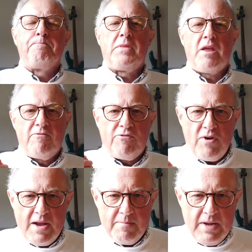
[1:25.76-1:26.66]

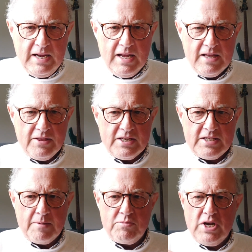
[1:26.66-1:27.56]
framing the
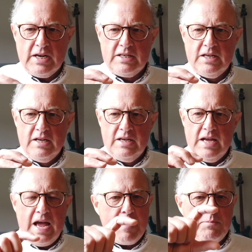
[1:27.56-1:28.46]
subject,
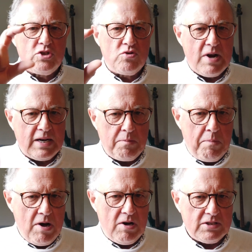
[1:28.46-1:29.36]
abstract
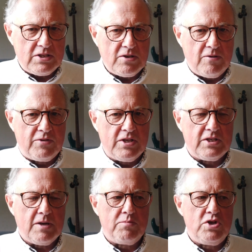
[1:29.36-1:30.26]
parts of the
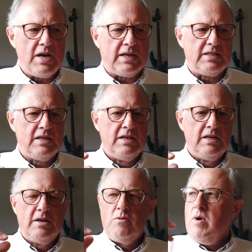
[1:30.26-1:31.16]
subject,
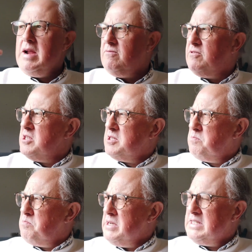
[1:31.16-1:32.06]
wait for this
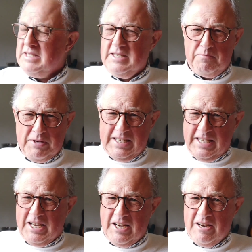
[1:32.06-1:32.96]

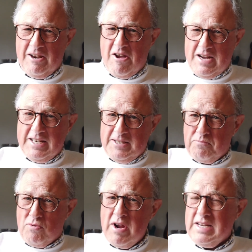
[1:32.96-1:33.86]
particular light. It's
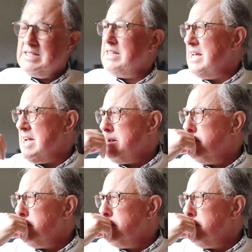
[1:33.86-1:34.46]
bright today,